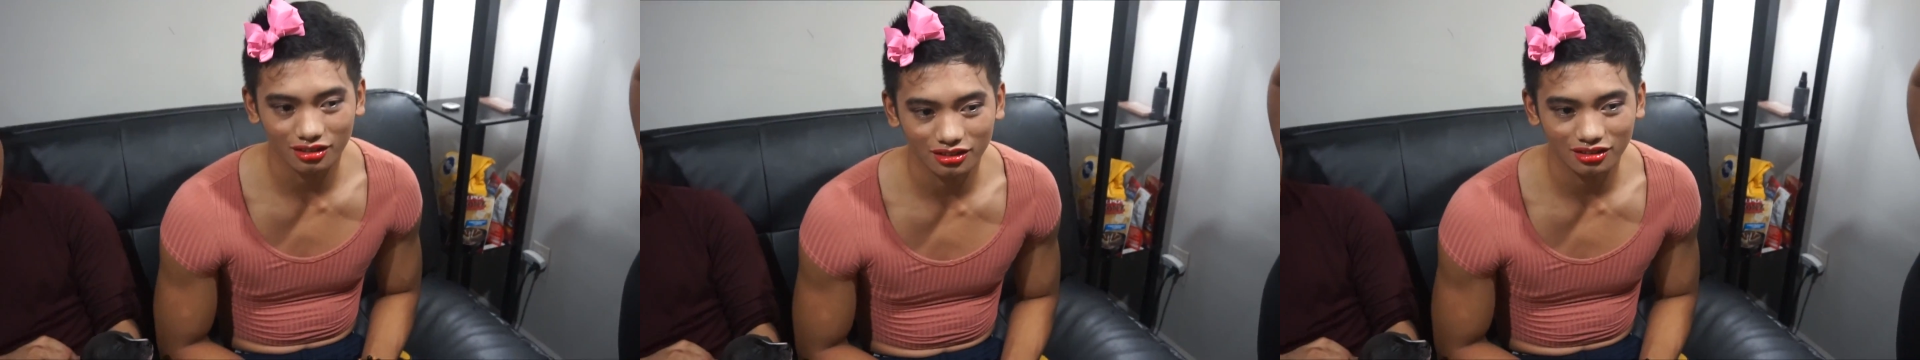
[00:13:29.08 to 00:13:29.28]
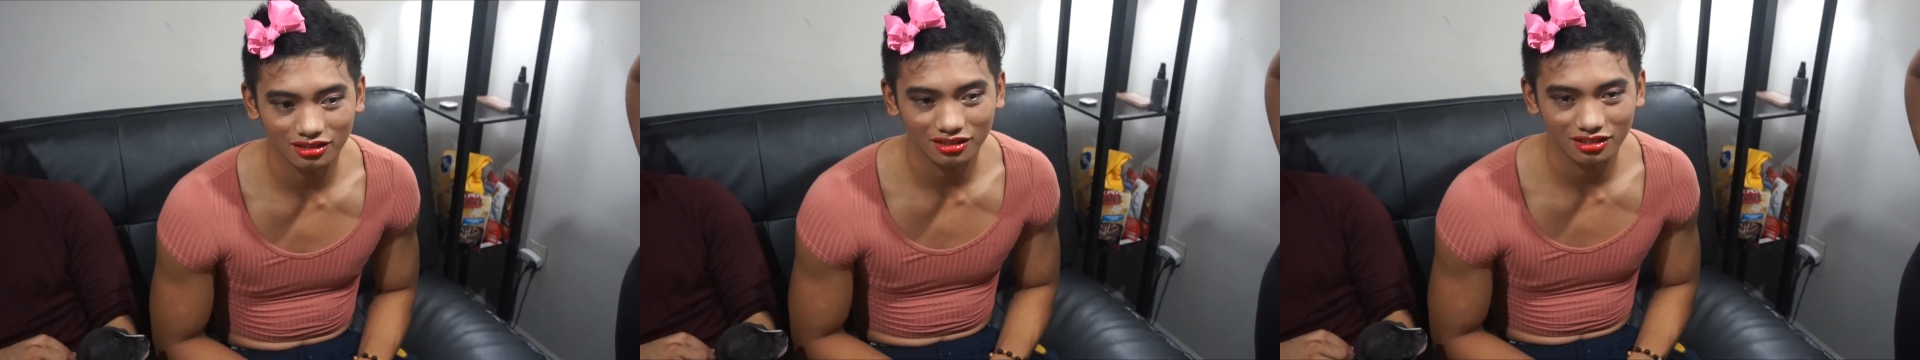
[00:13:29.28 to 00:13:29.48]

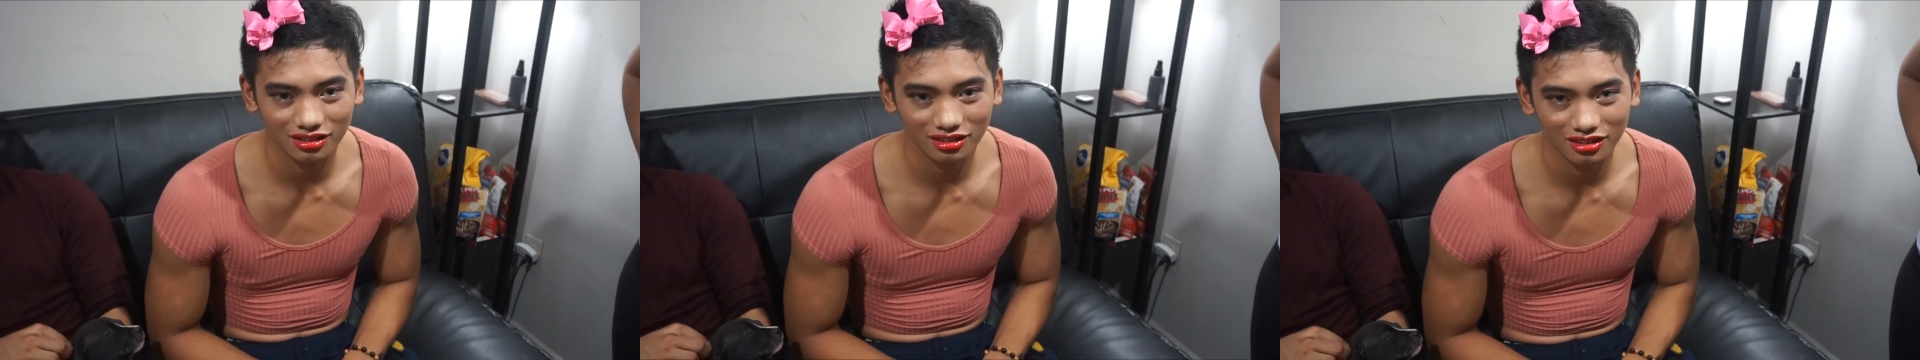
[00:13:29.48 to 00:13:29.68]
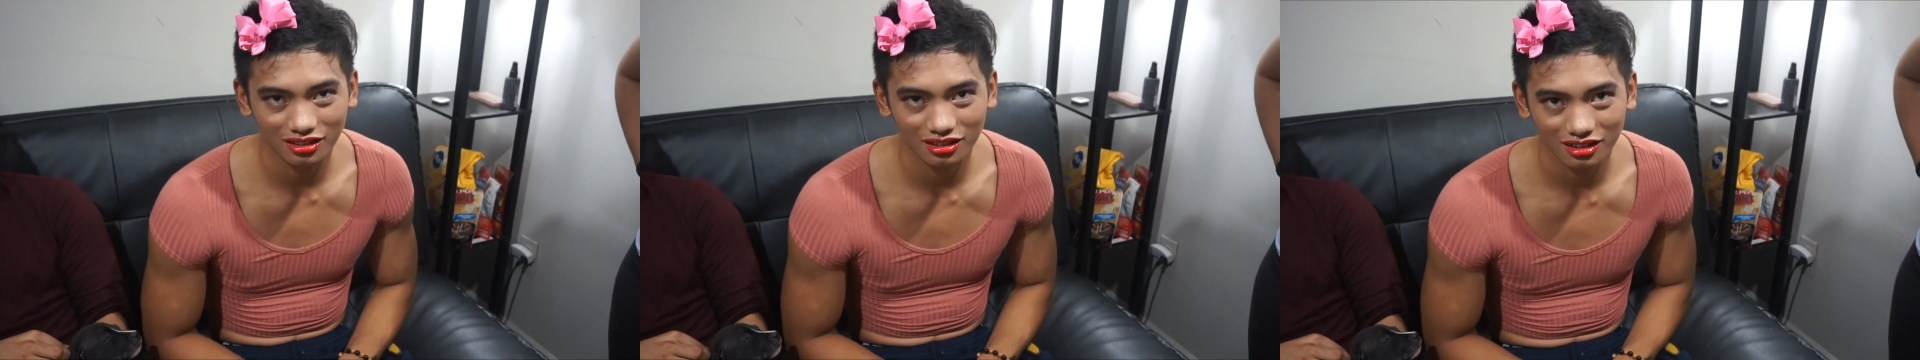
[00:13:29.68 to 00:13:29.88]
What do you
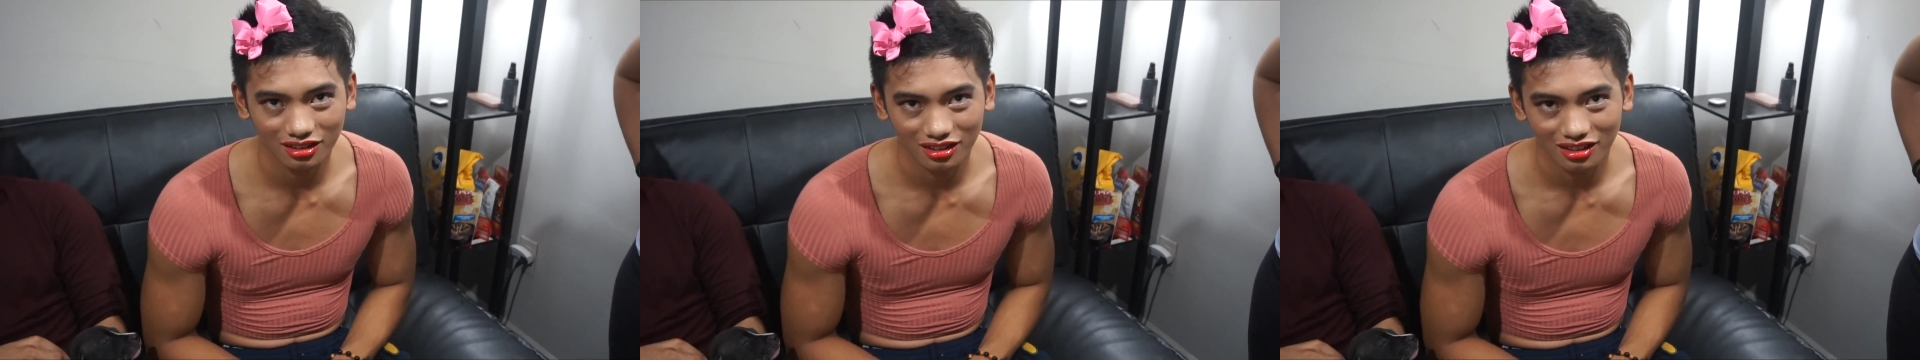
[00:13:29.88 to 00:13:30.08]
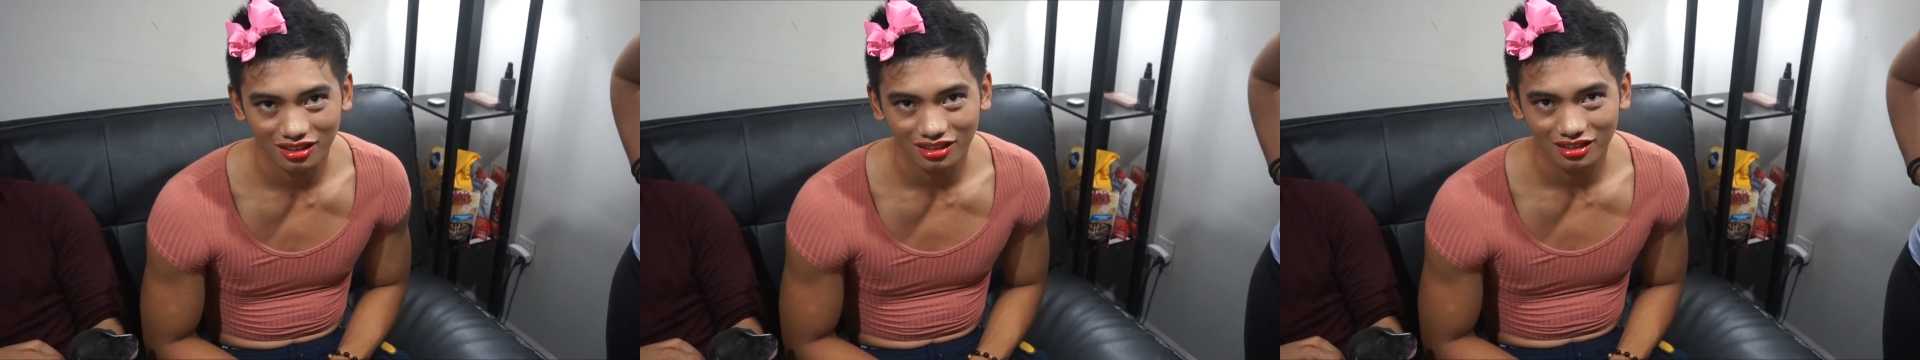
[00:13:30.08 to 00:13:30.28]
mean by
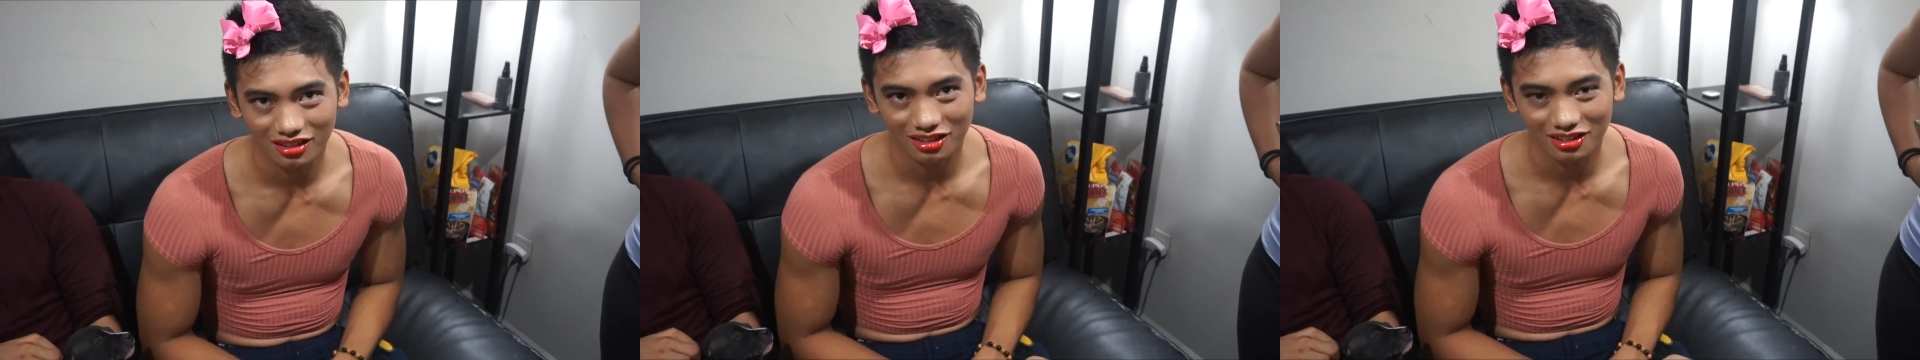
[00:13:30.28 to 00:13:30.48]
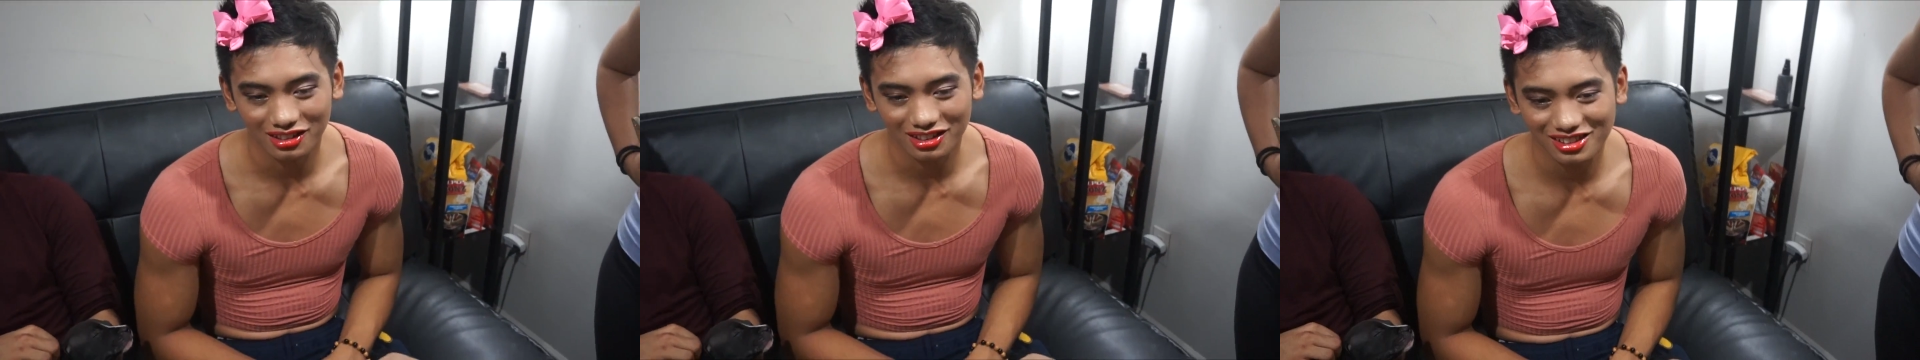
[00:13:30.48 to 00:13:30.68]
that?
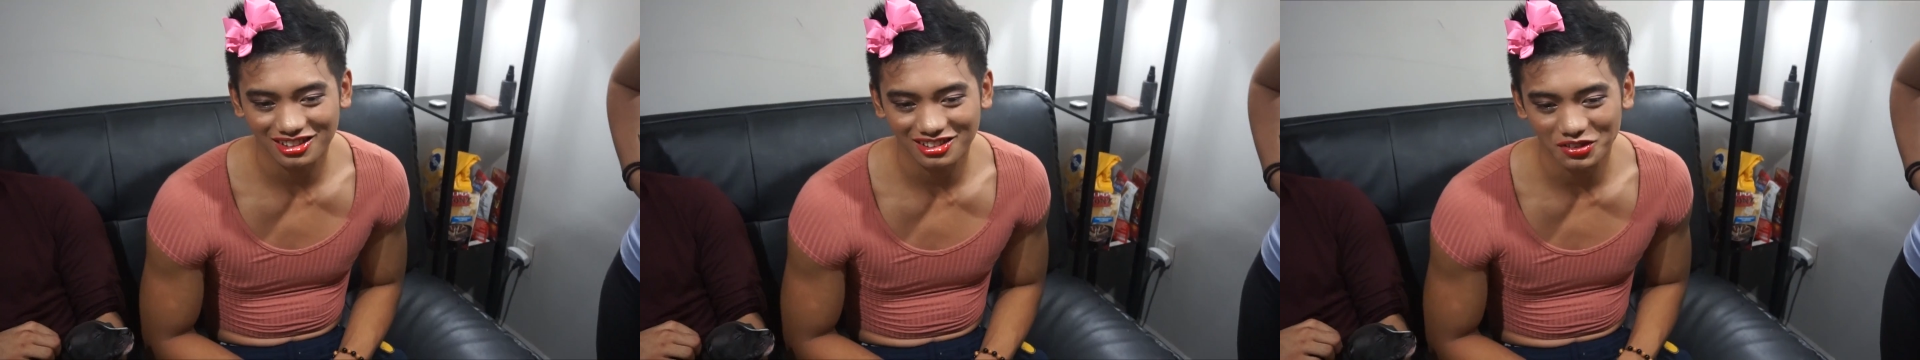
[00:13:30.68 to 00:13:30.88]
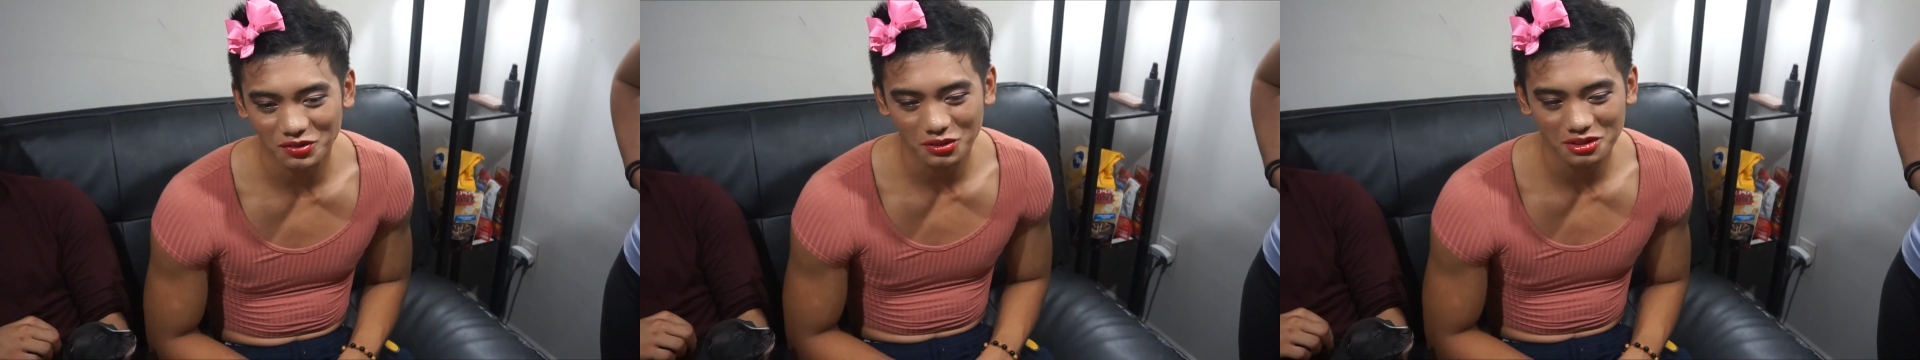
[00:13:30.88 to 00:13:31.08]

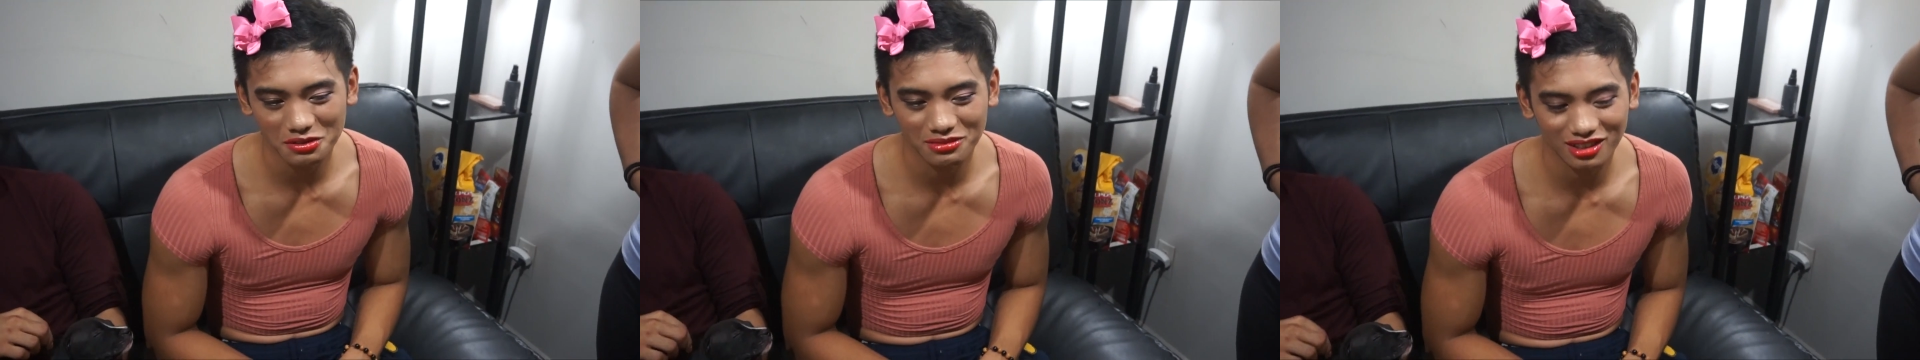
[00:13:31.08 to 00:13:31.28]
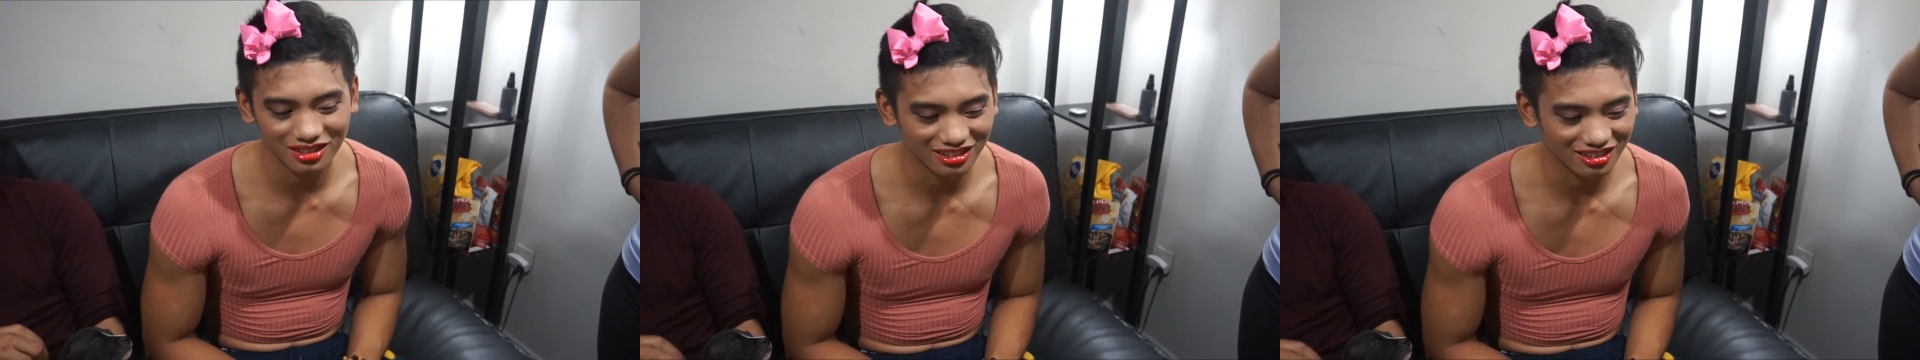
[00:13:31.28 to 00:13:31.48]
Don't
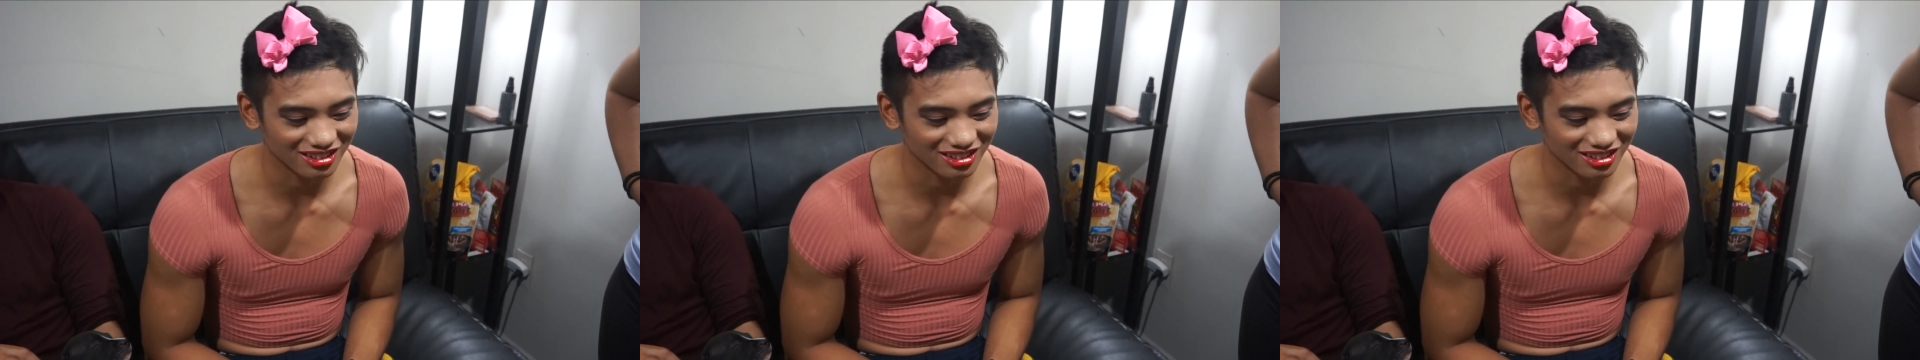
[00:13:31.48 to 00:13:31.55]
worry about it.